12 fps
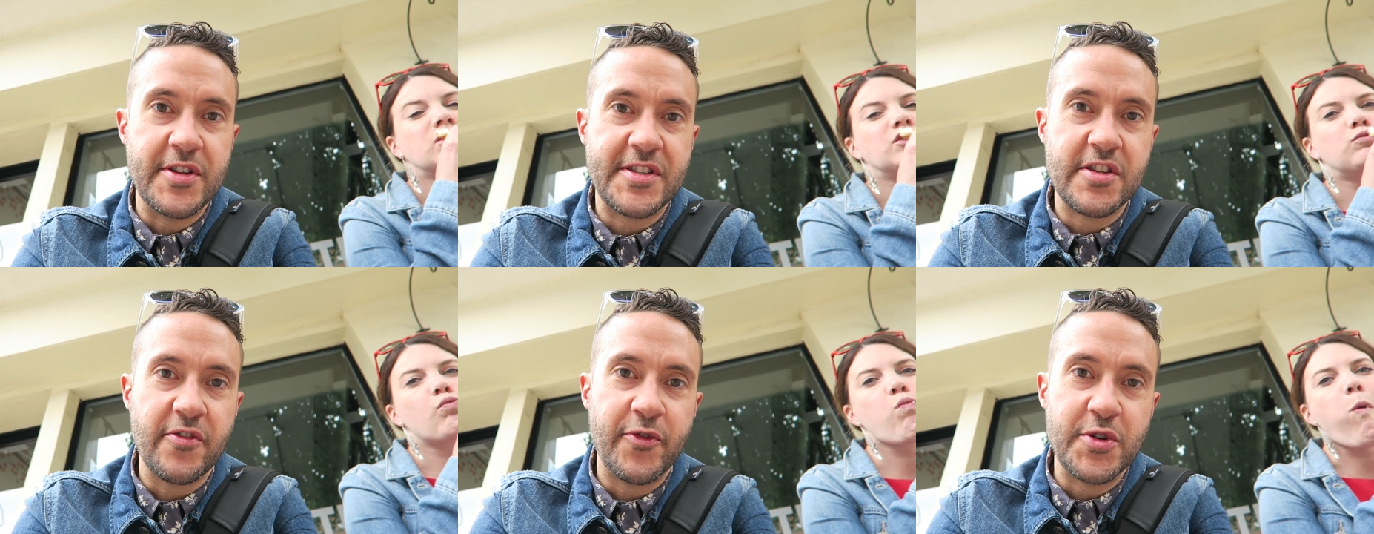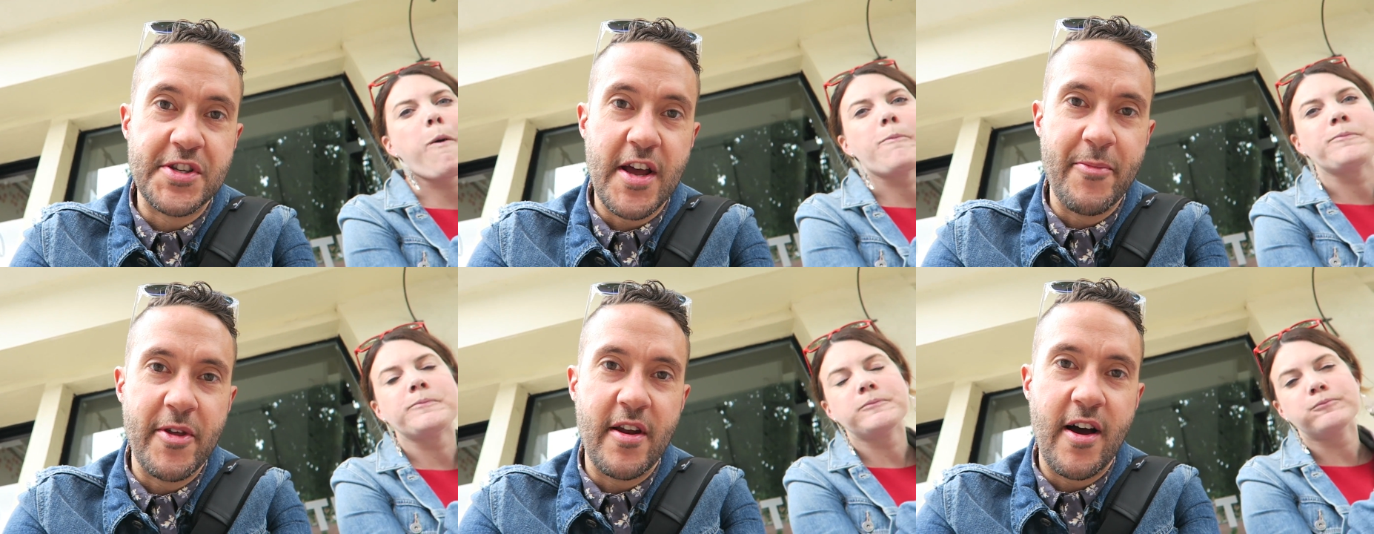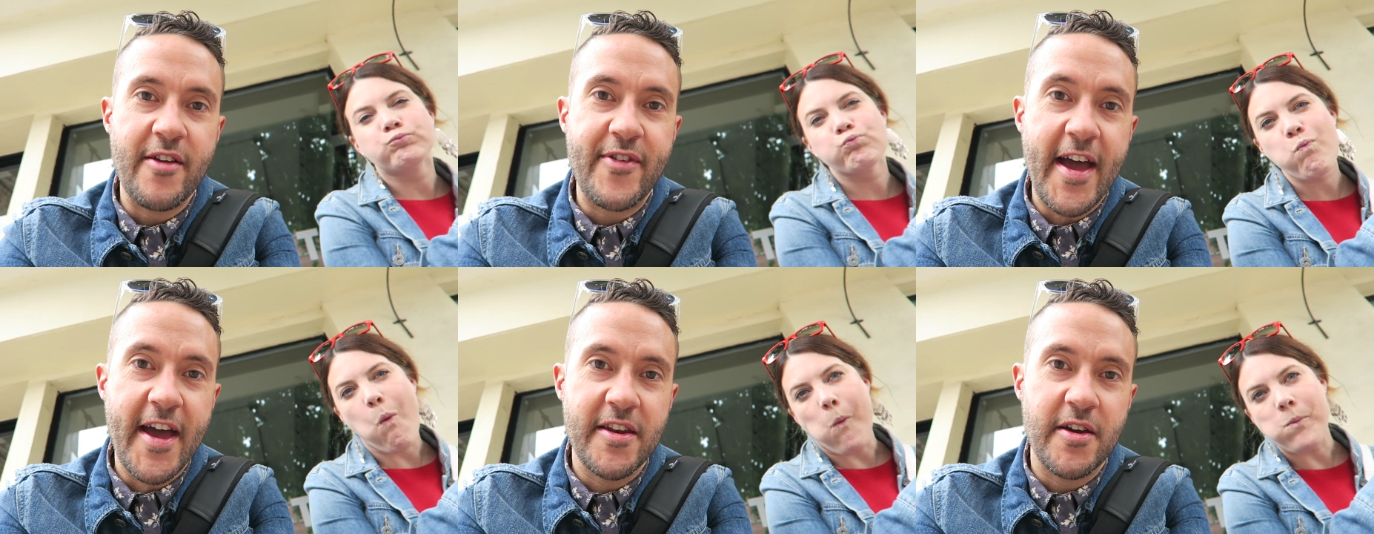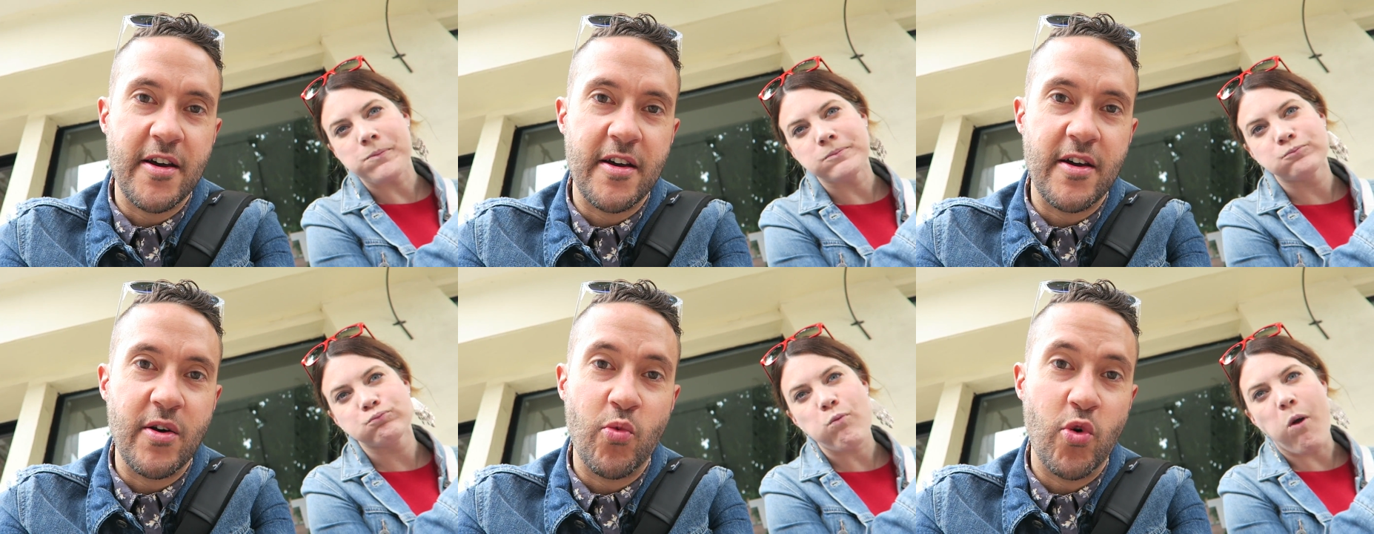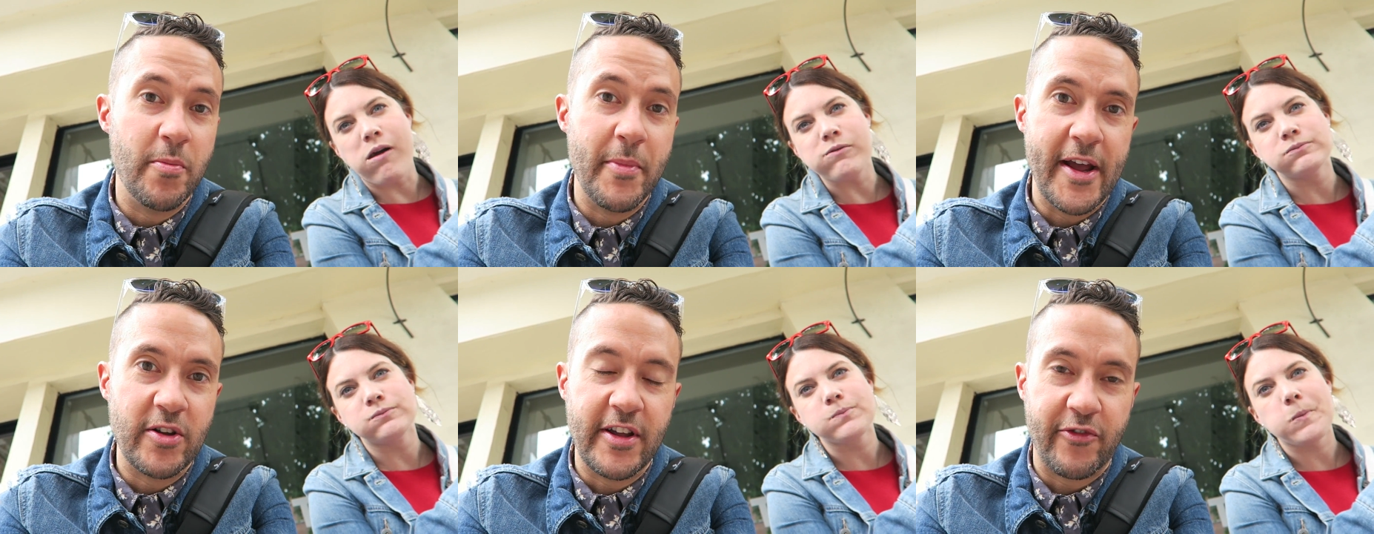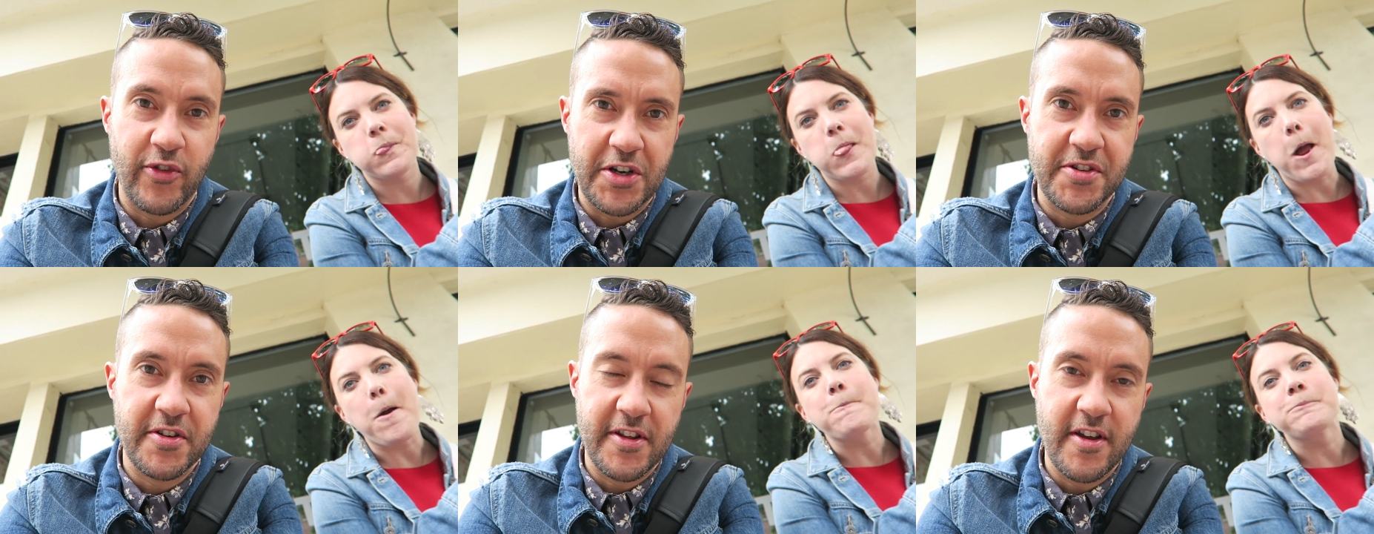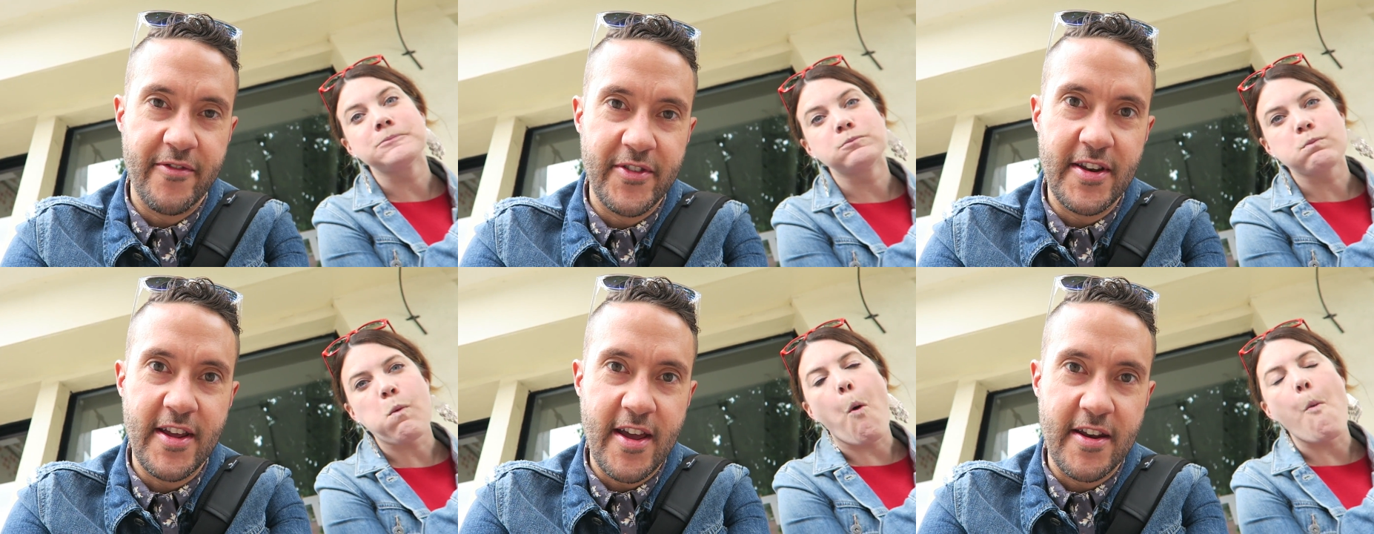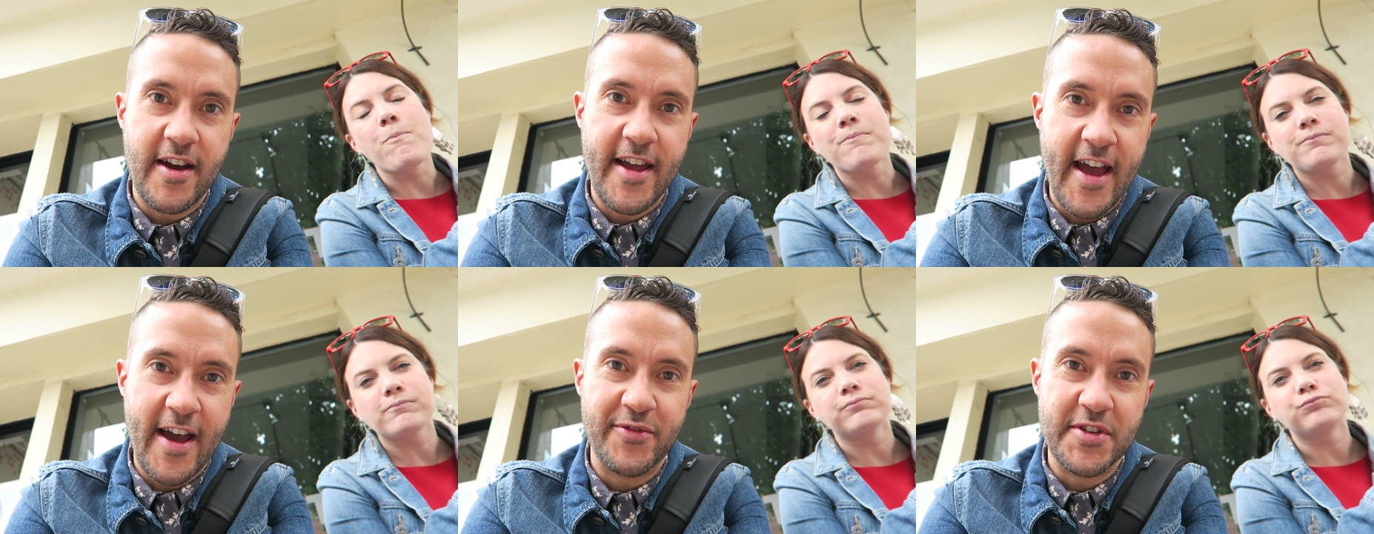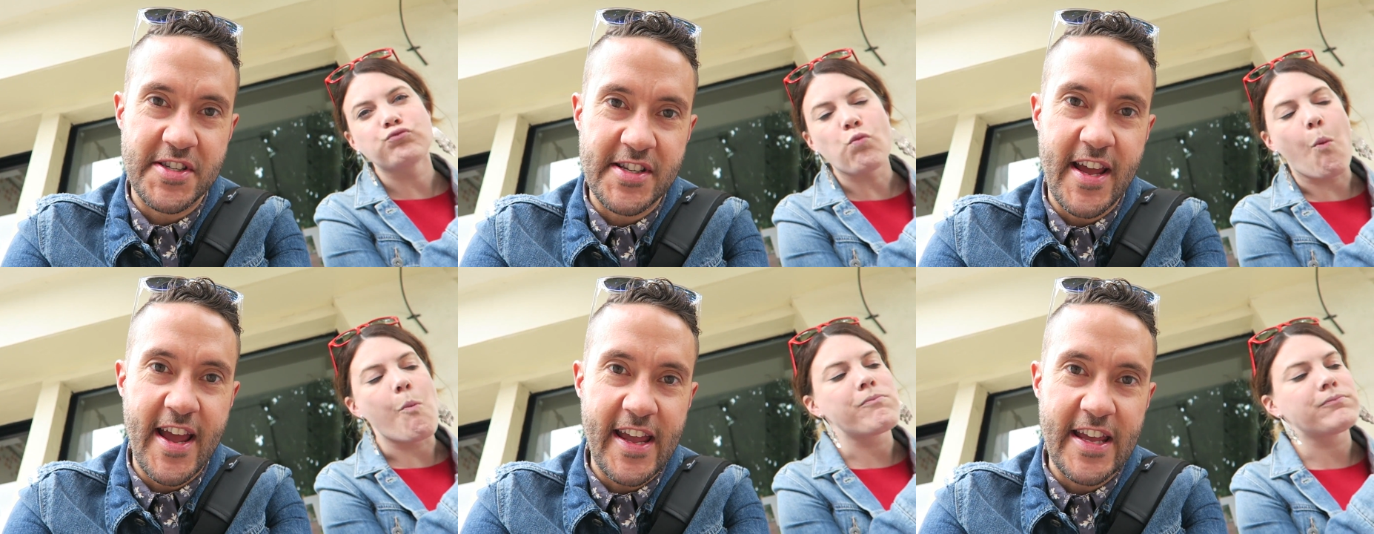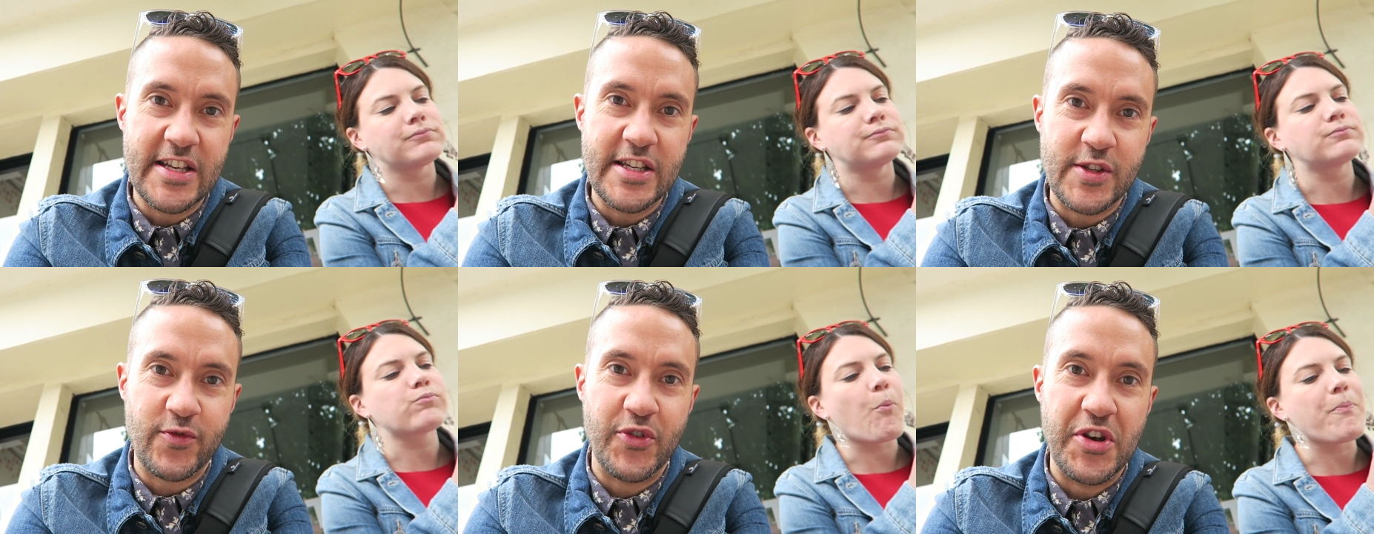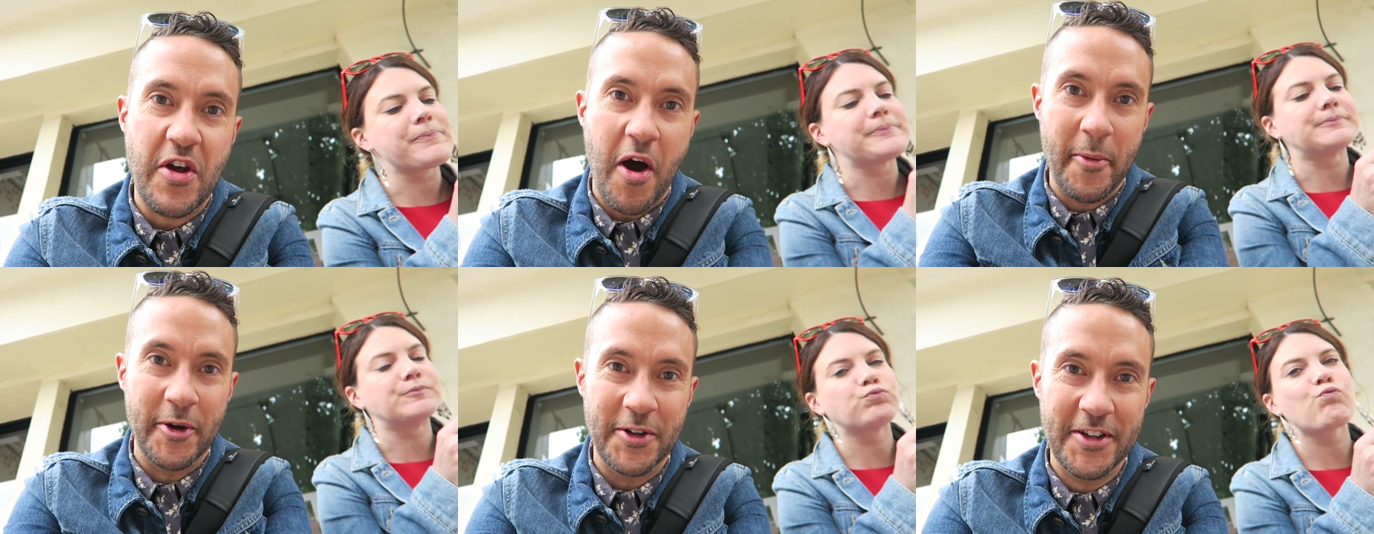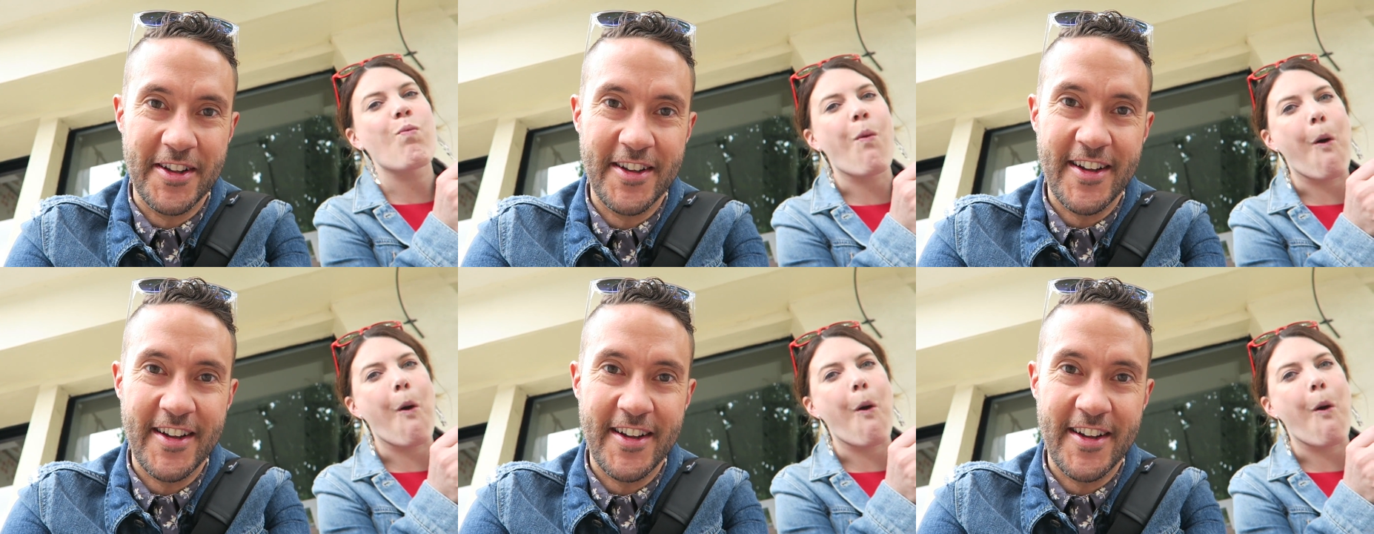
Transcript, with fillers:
Speaker 1: So this is the first time that I've had a warm bagel, like fresh out of the oven, and I have to say it is phenomenal.